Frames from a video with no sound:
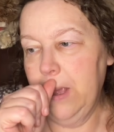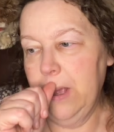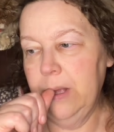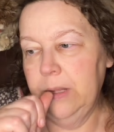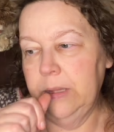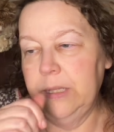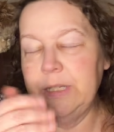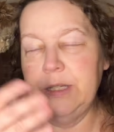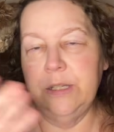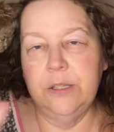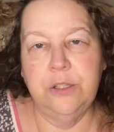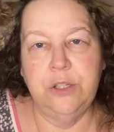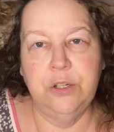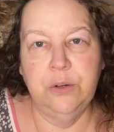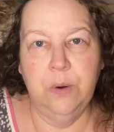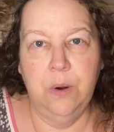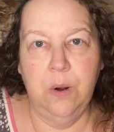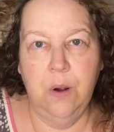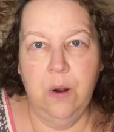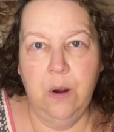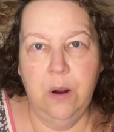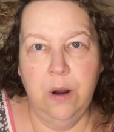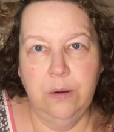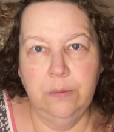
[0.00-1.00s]
listened to her
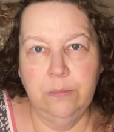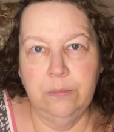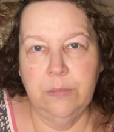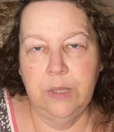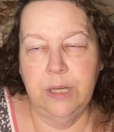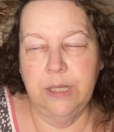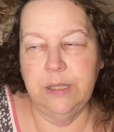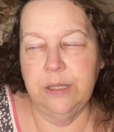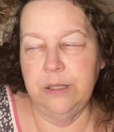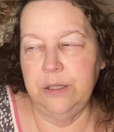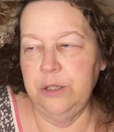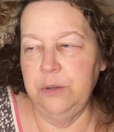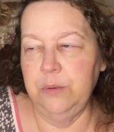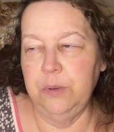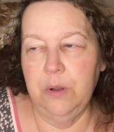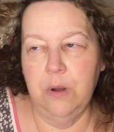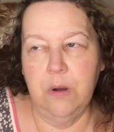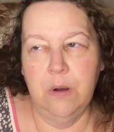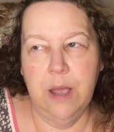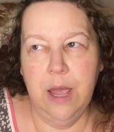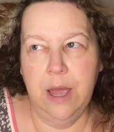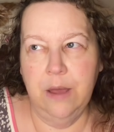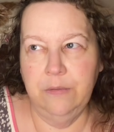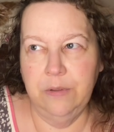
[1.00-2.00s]
heart, like they do with
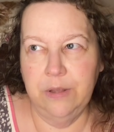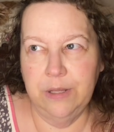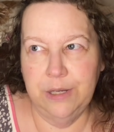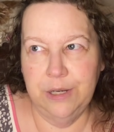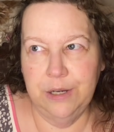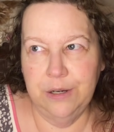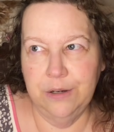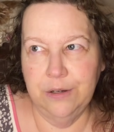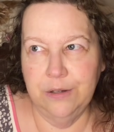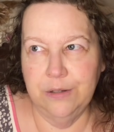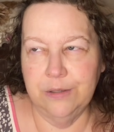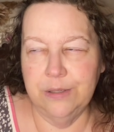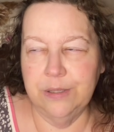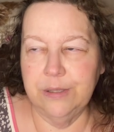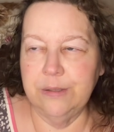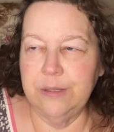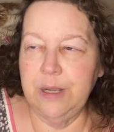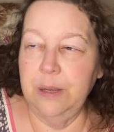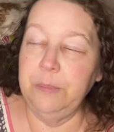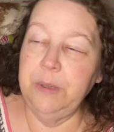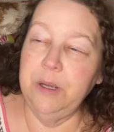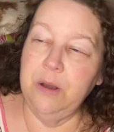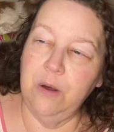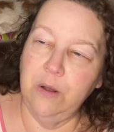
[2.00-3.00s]
all Cavaliers.
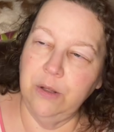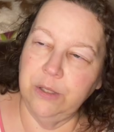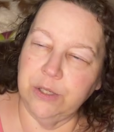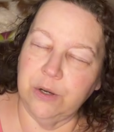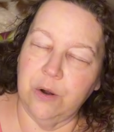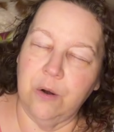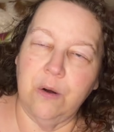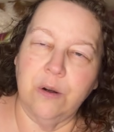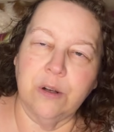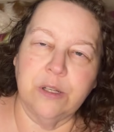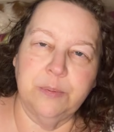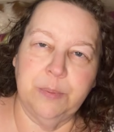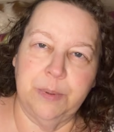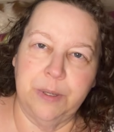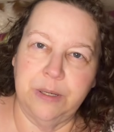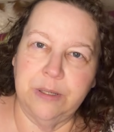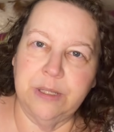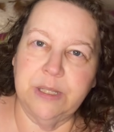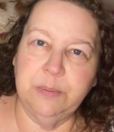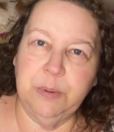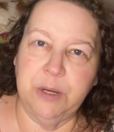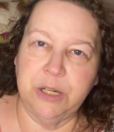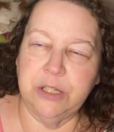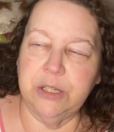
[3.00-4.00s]
I mean, all dogs, but
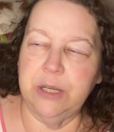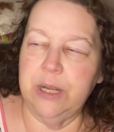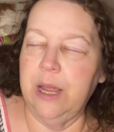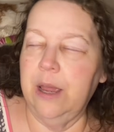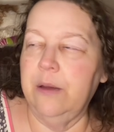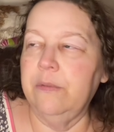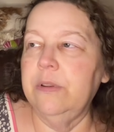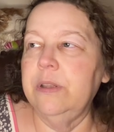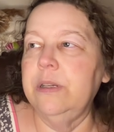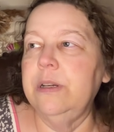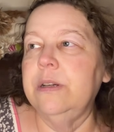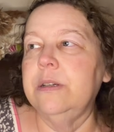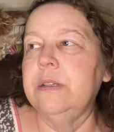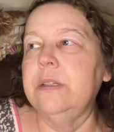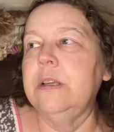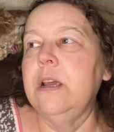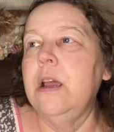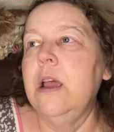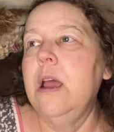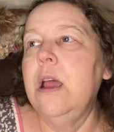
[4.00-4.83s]
especially Cavaliers.